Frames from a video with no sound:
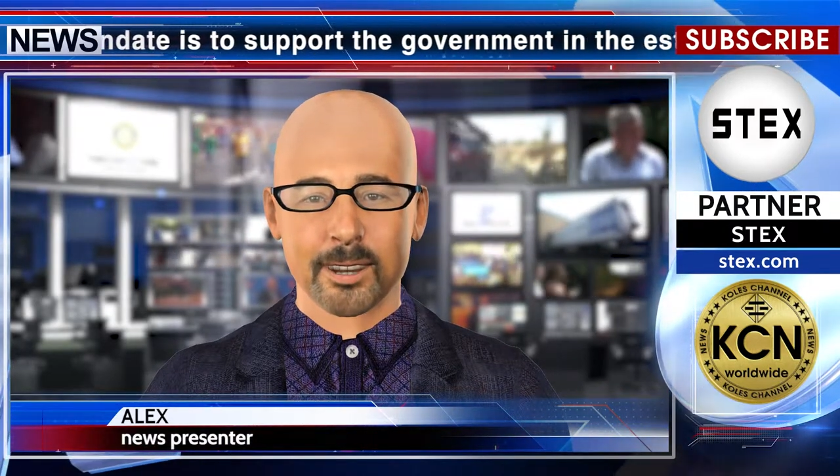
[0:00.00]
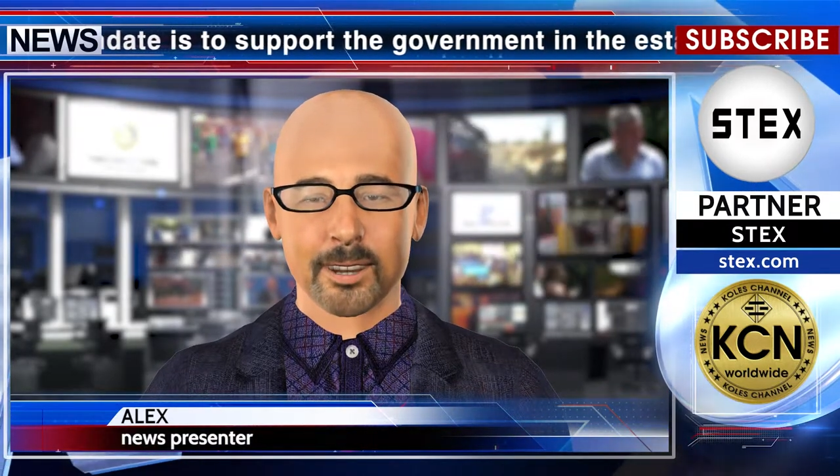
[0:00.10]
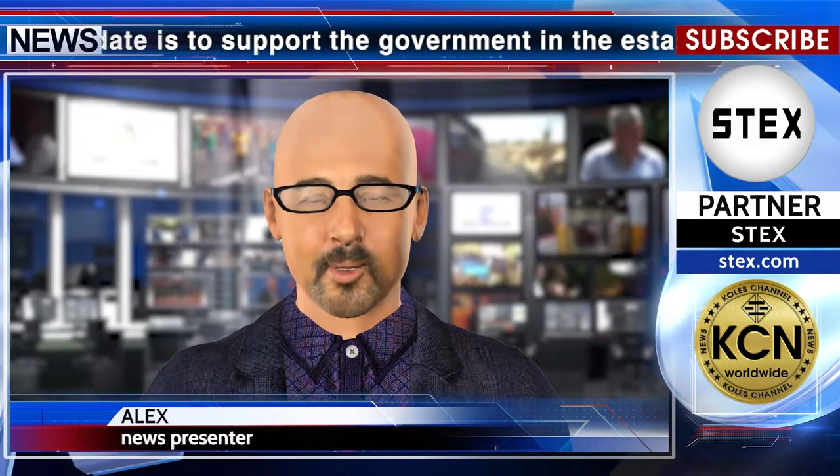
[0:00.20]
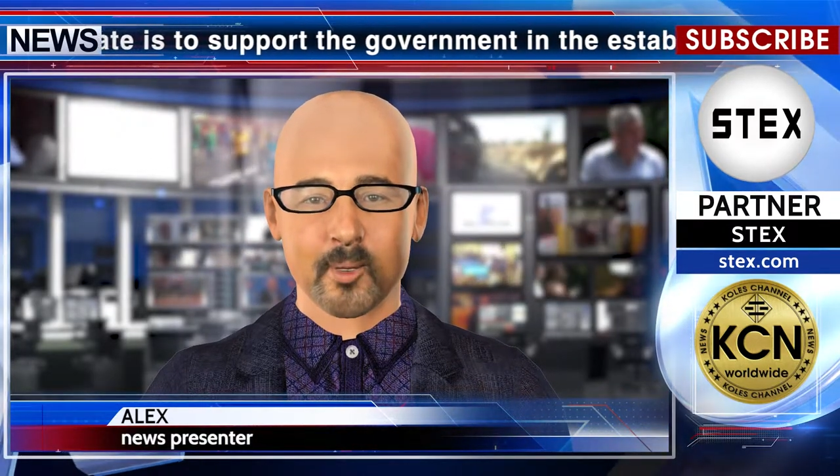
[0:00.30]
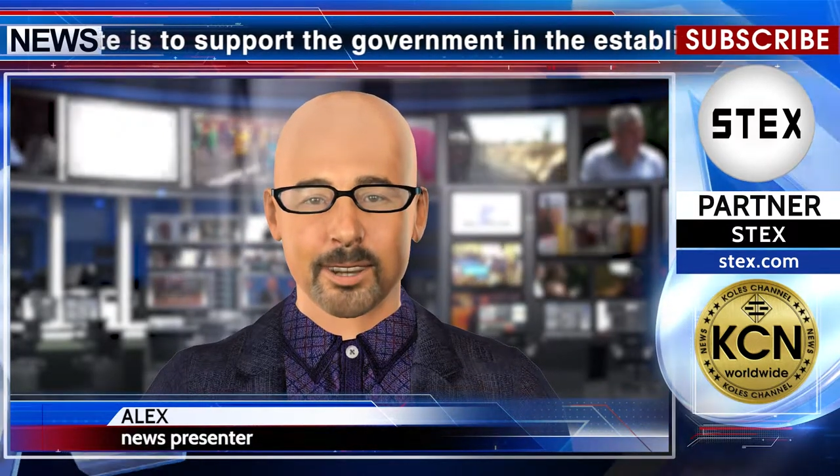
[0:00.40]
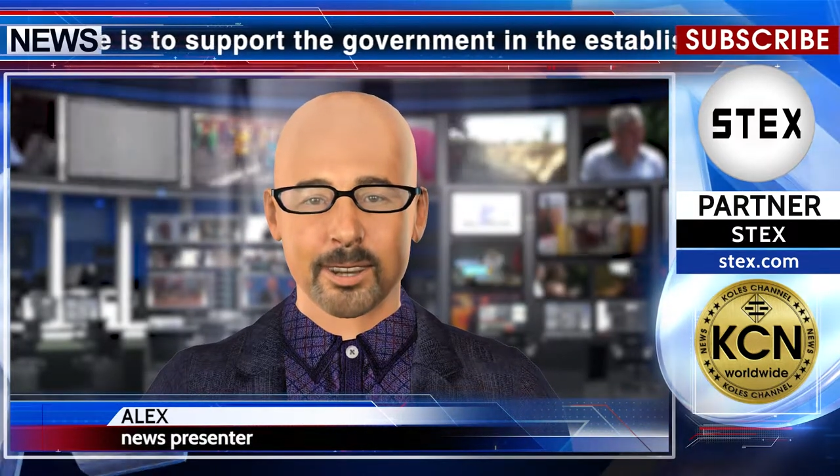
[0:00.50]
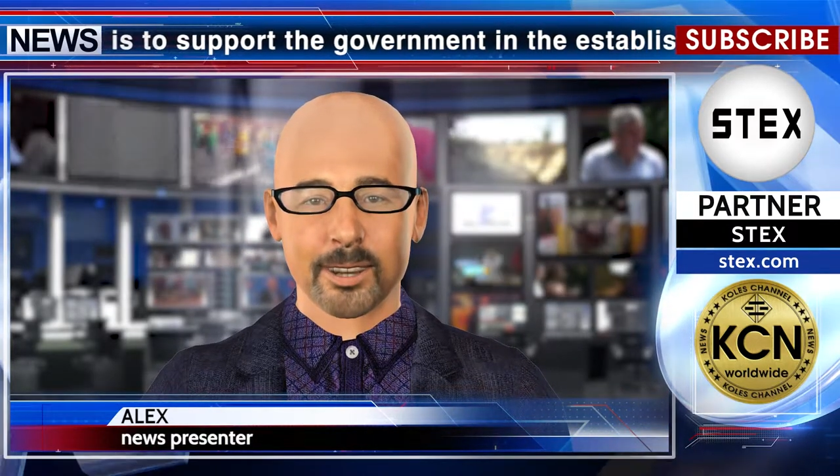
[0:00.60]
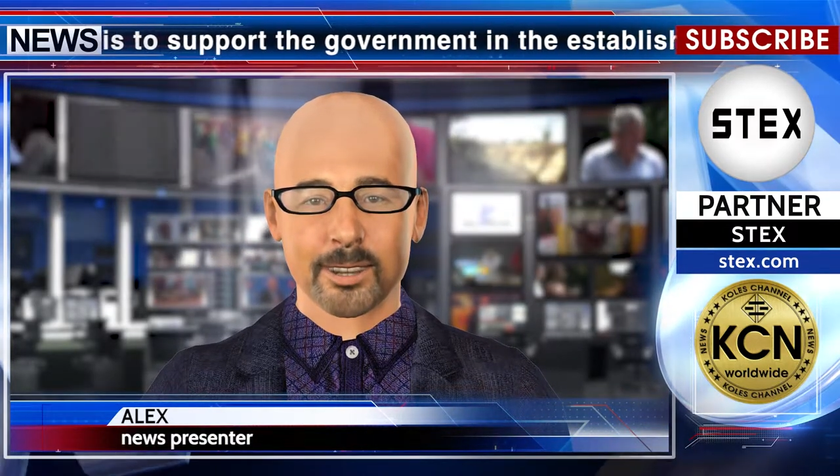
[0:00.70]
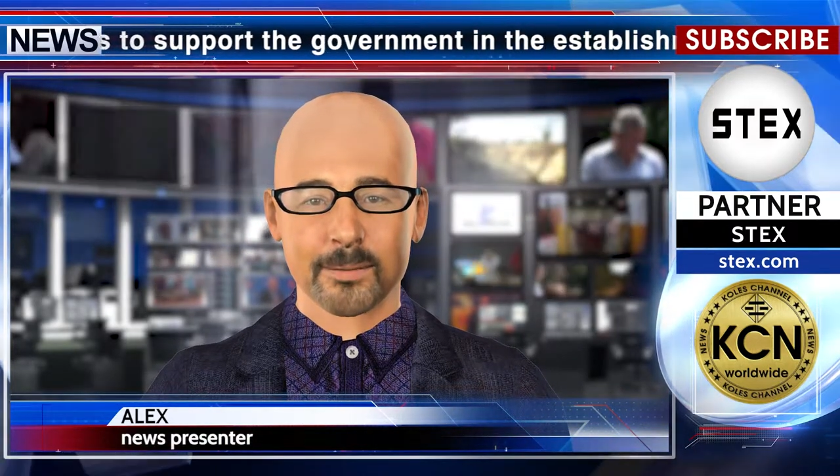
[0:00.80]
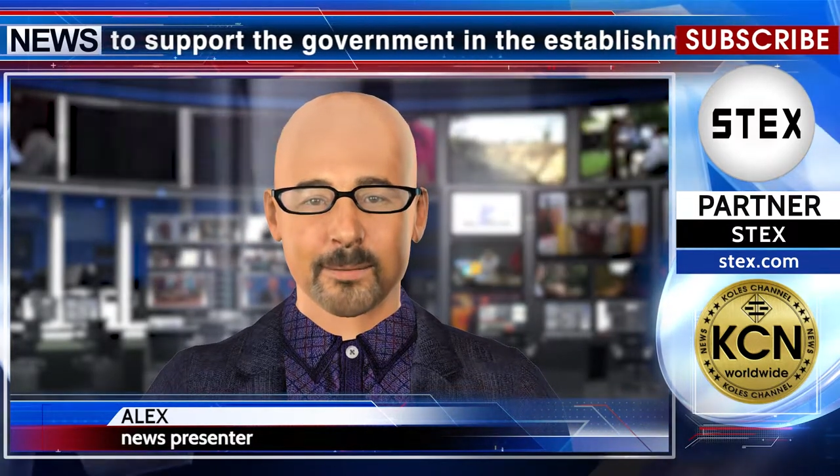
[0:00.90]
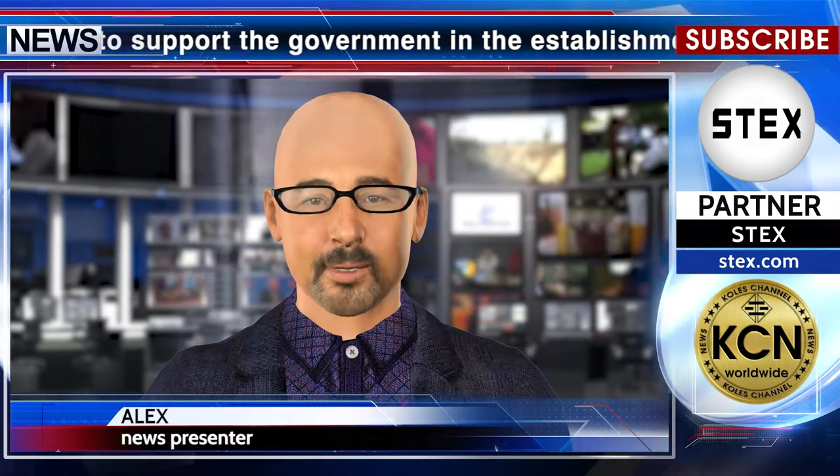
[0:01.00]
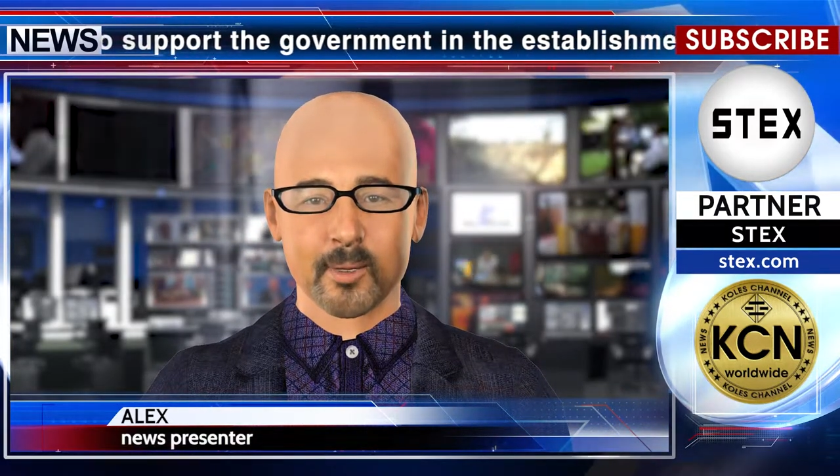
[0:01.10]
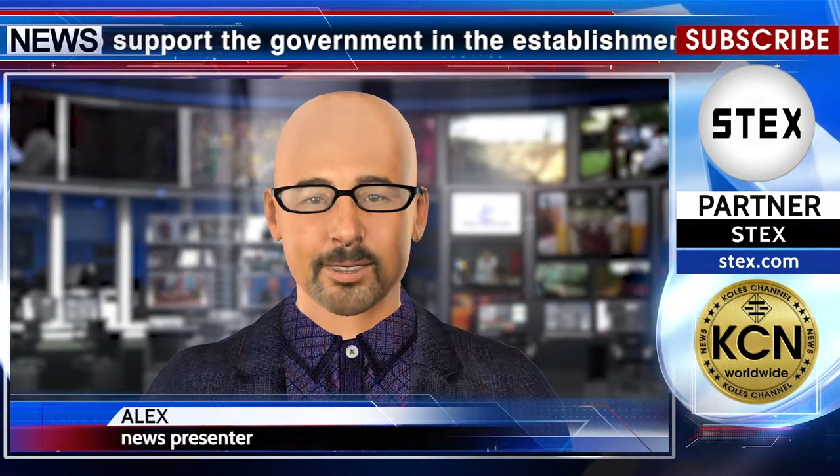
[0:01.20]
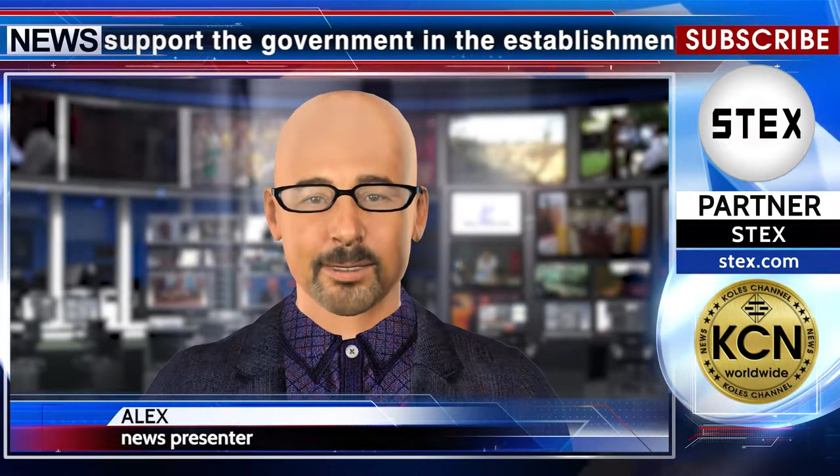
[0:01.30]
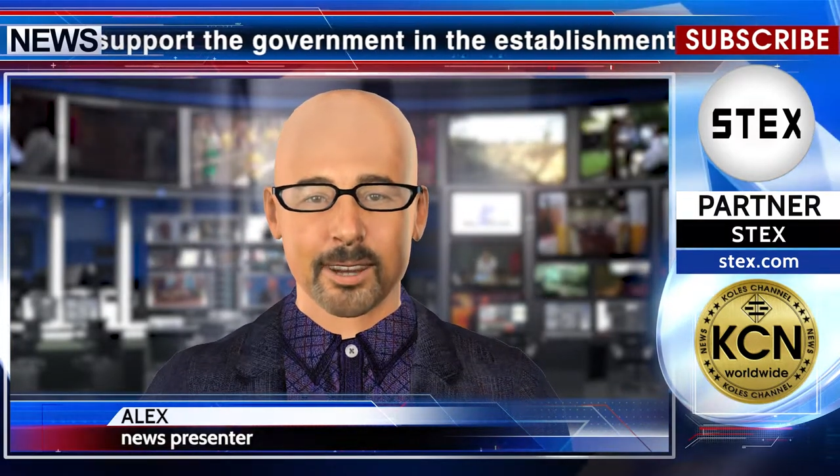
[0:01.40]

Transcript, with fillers: The news release partner